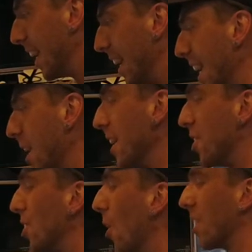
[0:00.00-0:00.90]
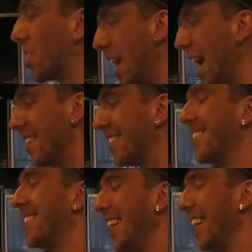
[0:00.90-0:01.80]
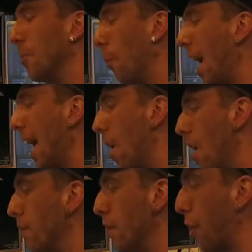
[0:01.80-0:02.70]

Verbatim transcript: Here is your chance to see why over